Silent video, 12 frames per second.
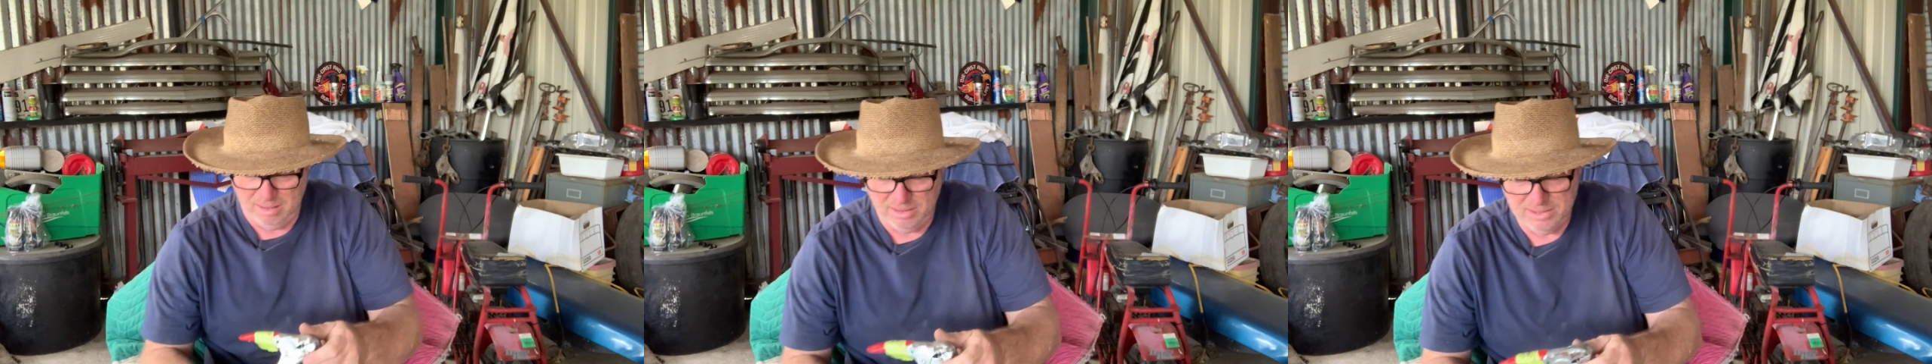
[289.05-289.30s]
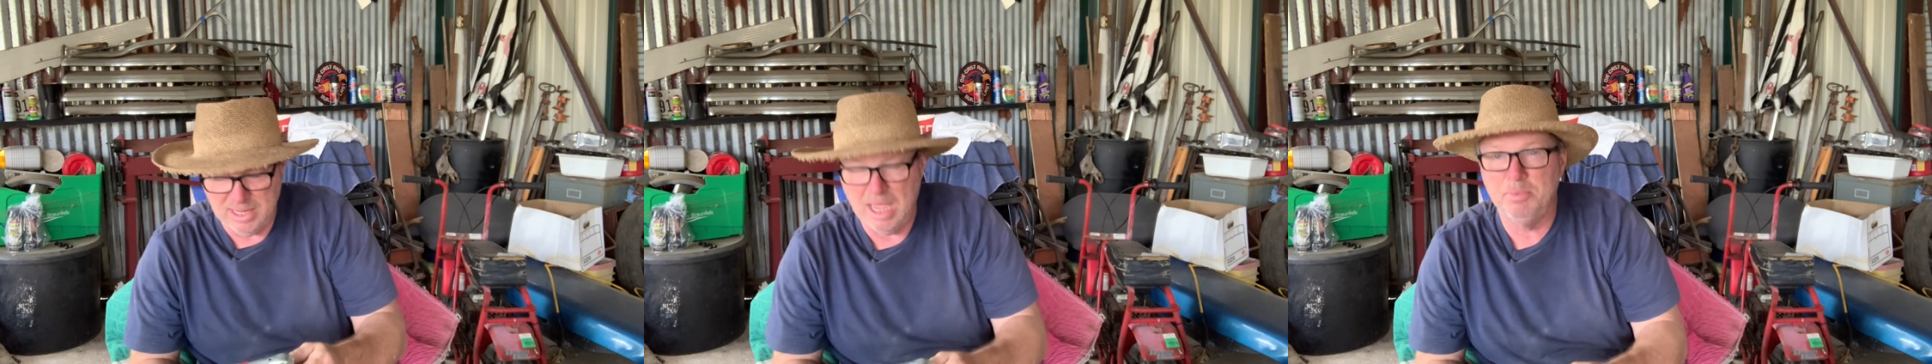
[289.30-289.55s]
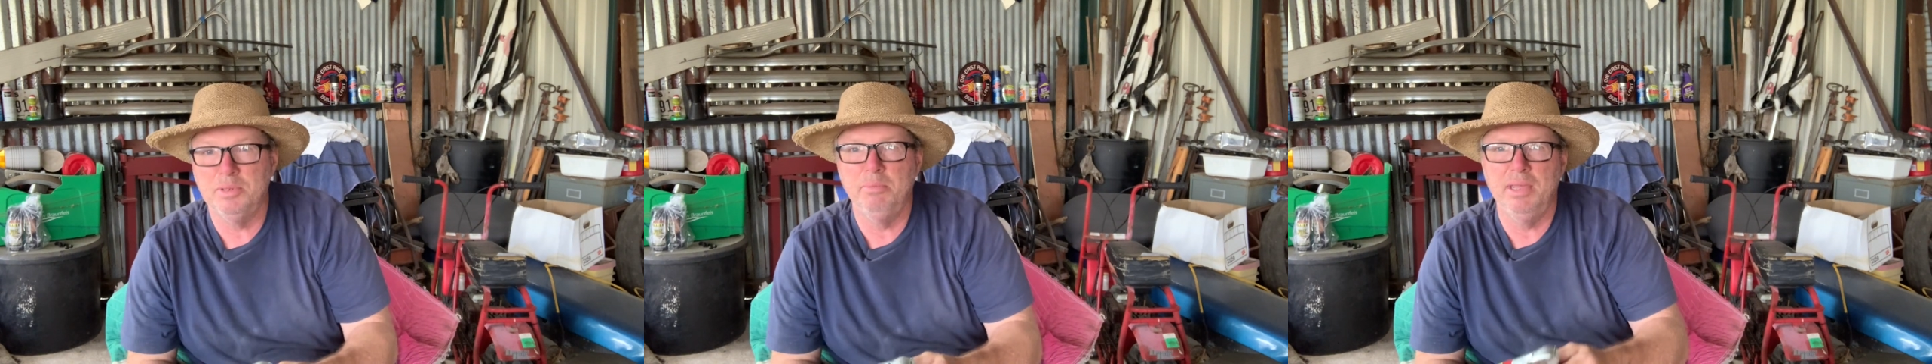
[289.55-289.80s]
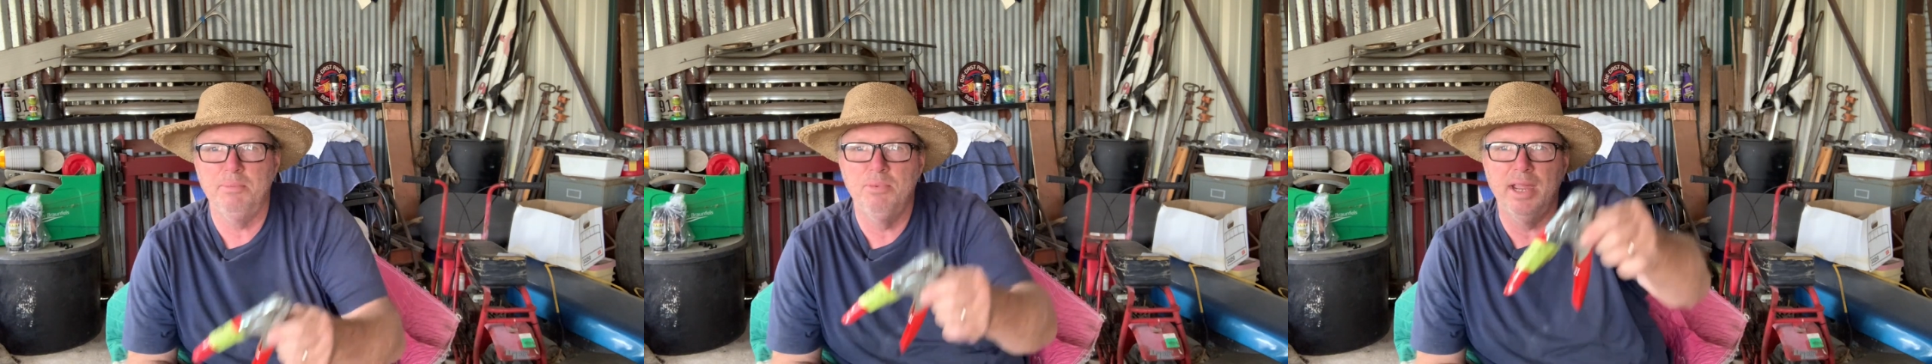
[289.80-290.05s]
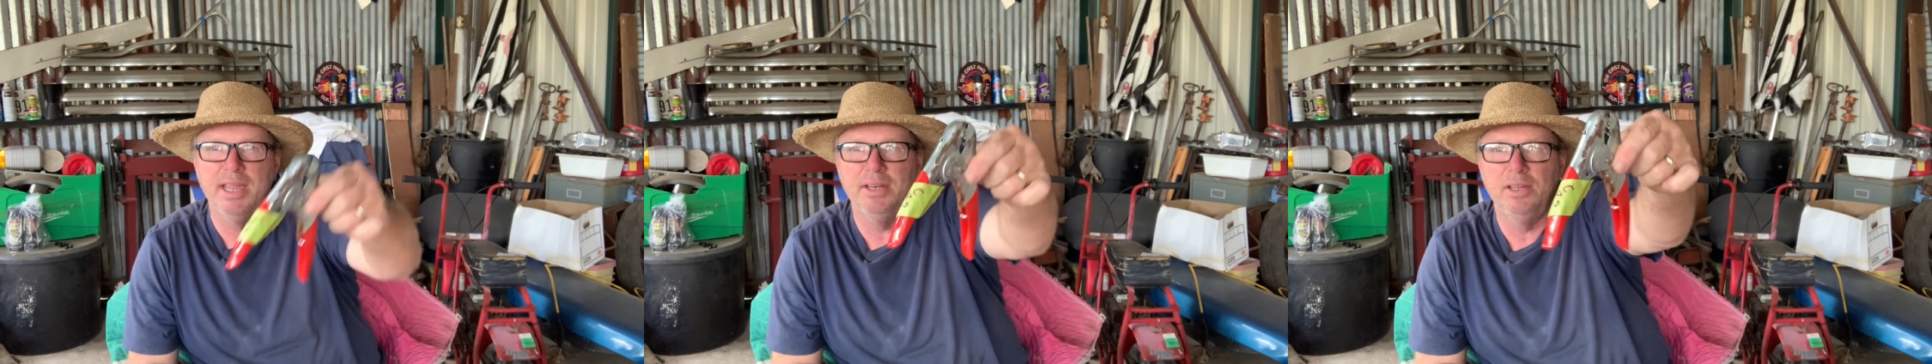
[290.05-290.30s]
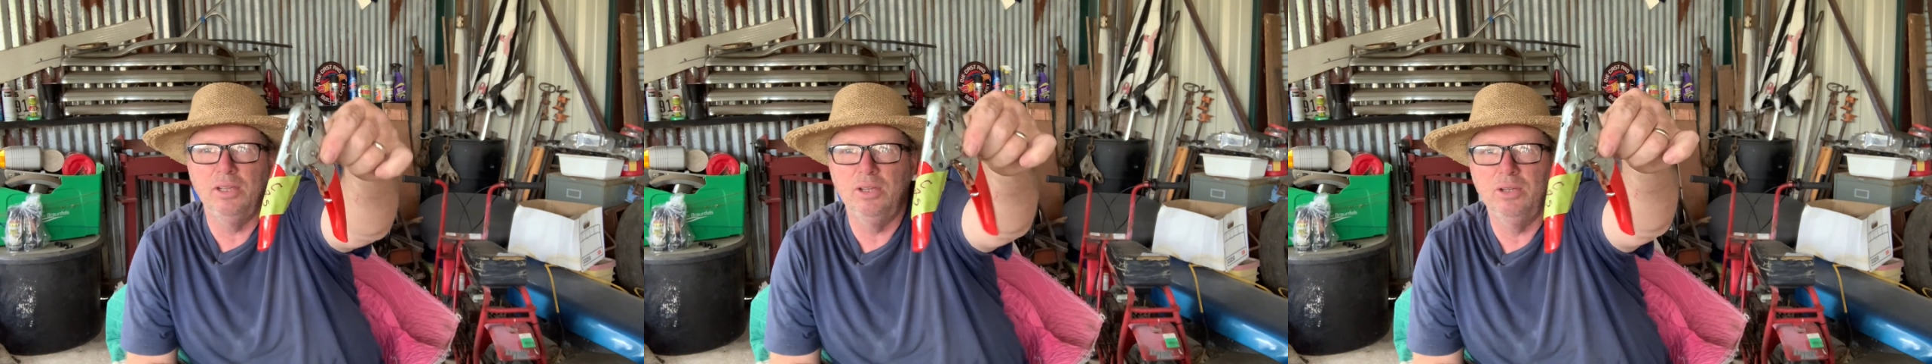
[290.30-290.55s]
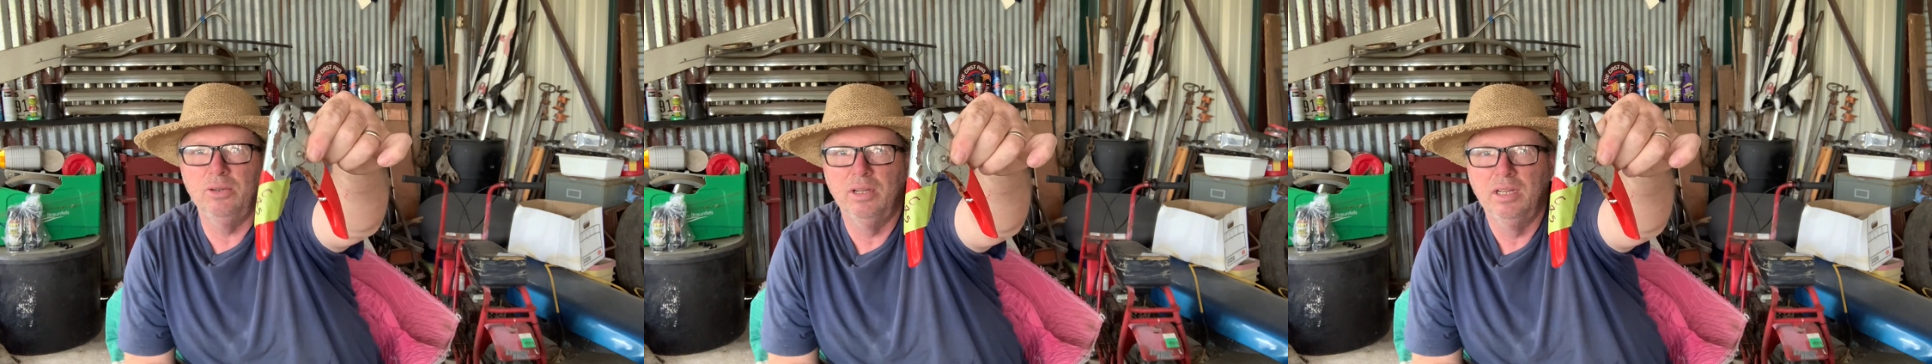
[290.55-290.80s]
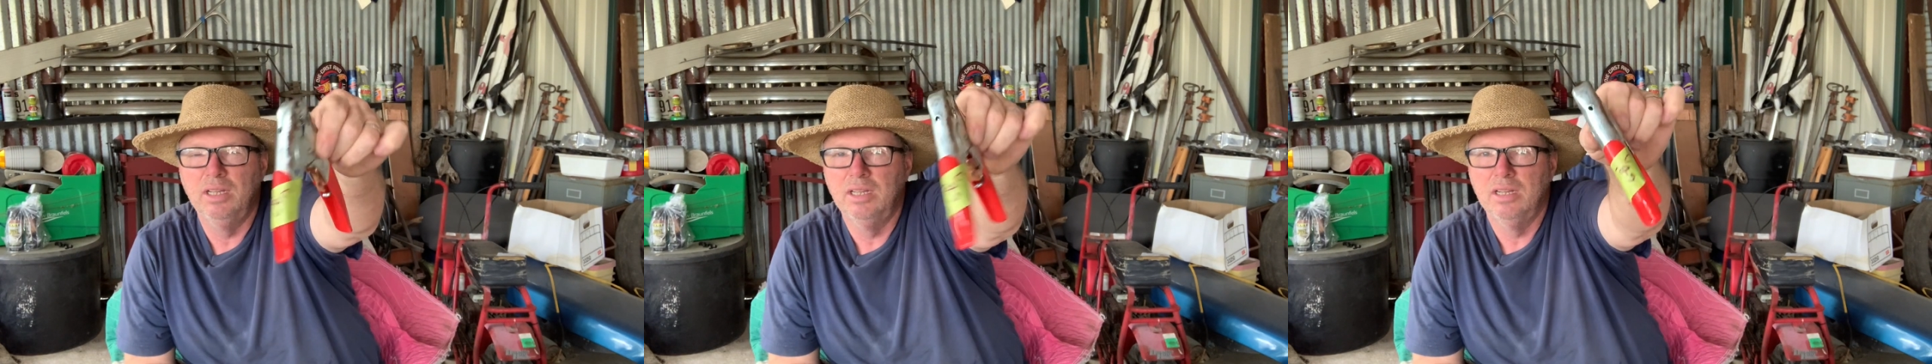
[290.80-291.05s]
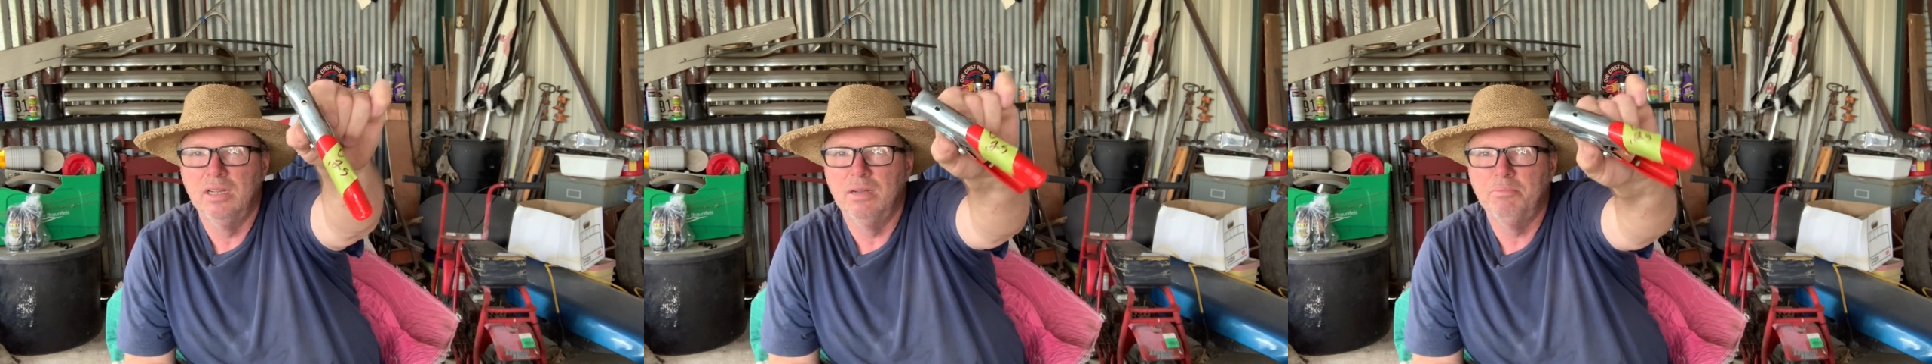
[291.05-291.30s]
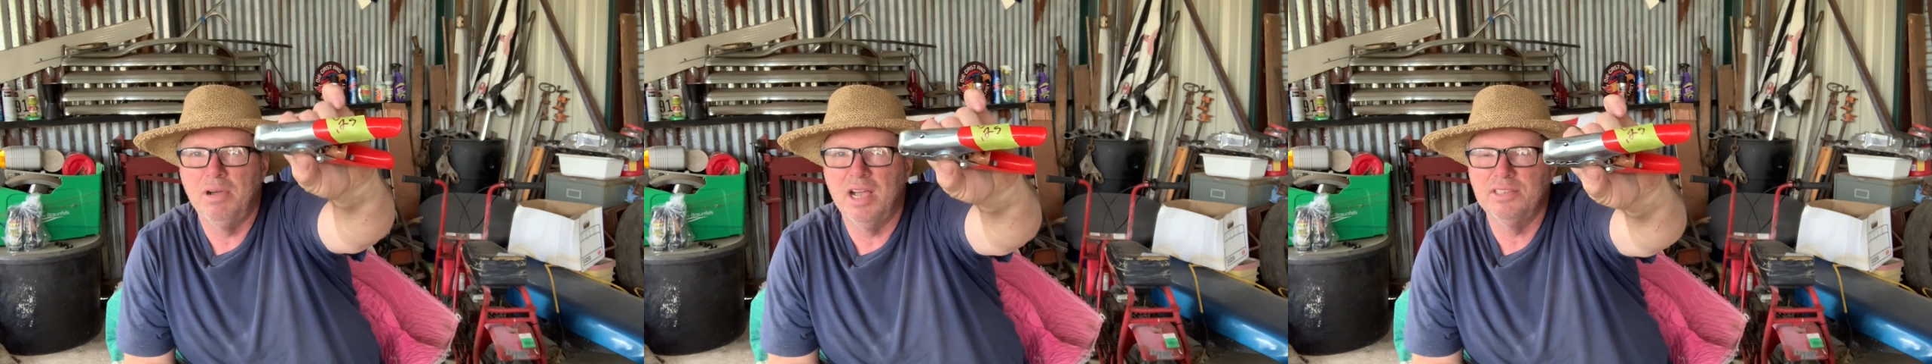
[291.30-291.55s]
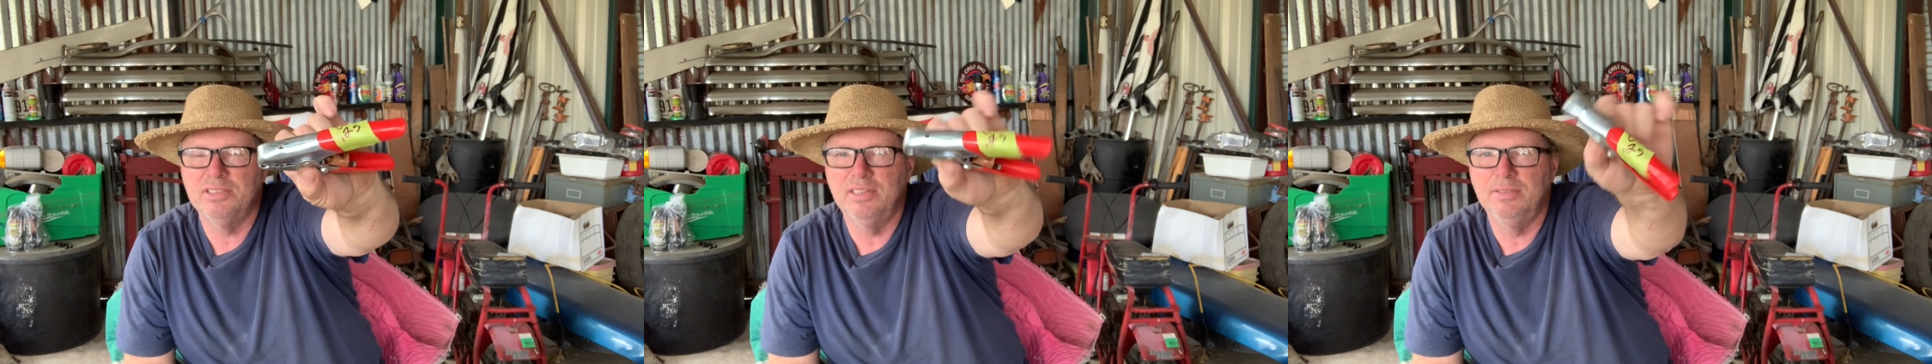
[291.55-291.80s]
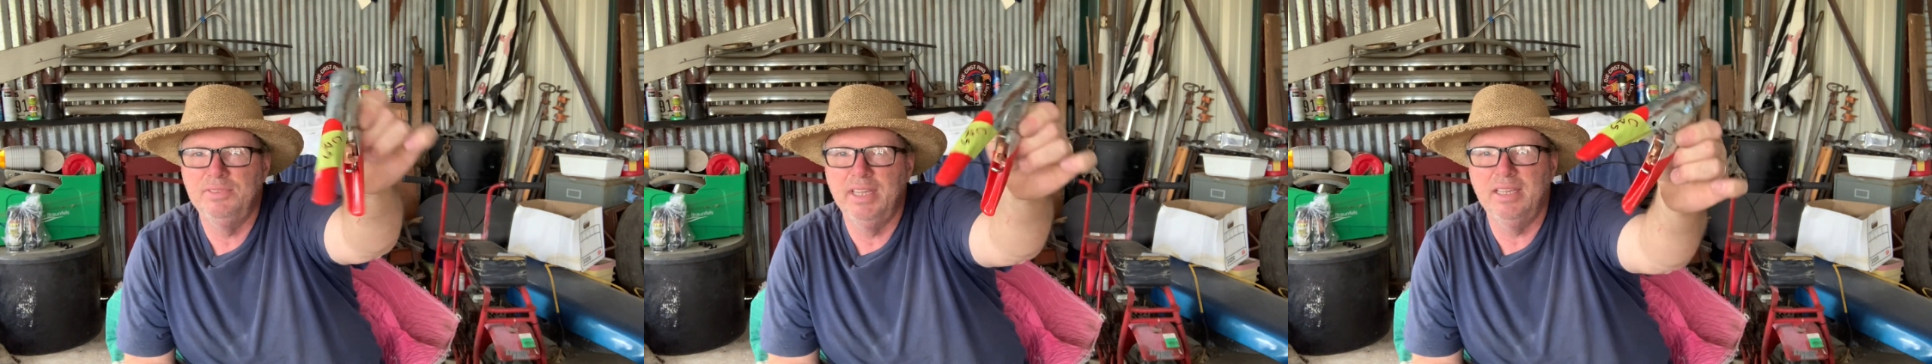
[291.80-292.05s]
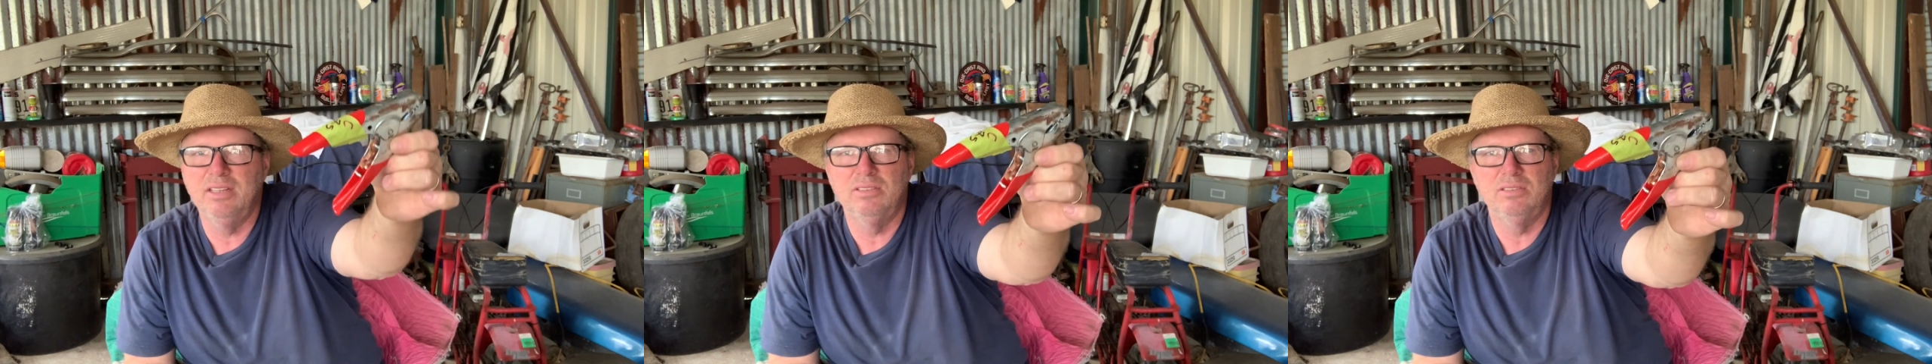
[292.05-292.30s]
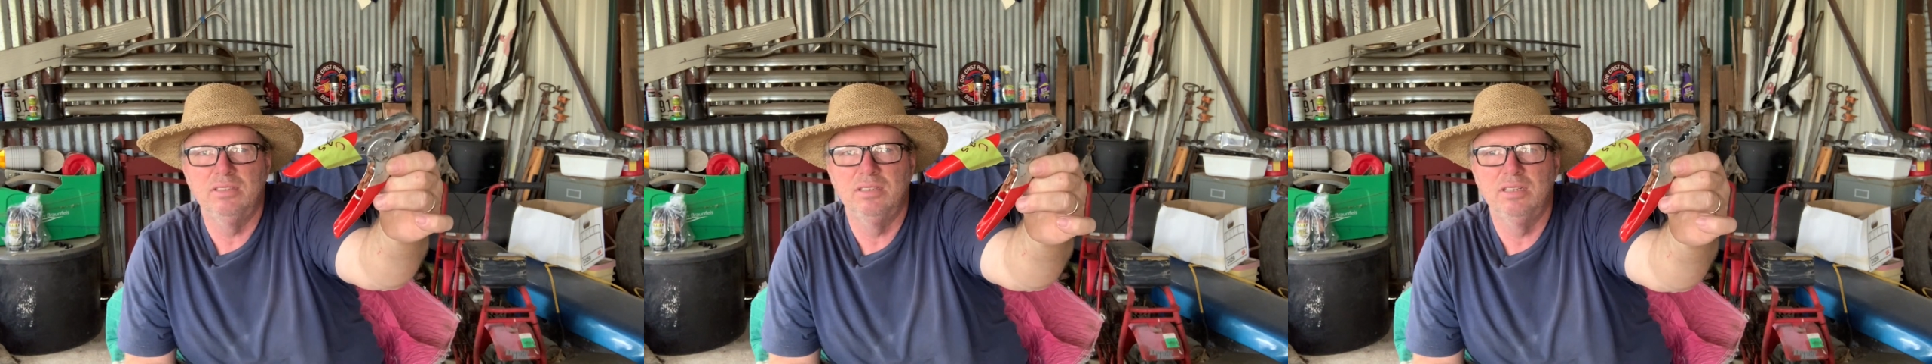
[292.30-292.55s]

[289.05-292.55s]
This happened to be brand new, positive deal.